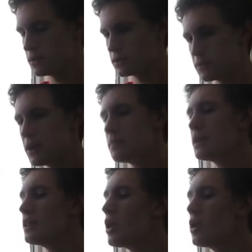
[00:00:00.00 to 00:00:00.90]
Despite all
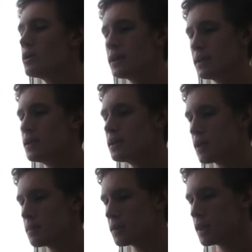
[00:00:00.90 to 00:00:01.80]
my
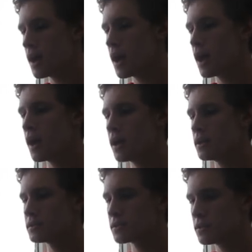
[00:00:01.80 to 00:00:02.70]
longing, I'm glad
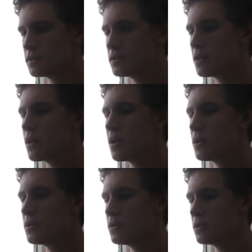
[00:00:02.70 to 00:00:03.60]
it's
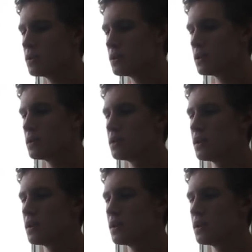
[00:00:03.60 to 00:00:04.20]
unknown.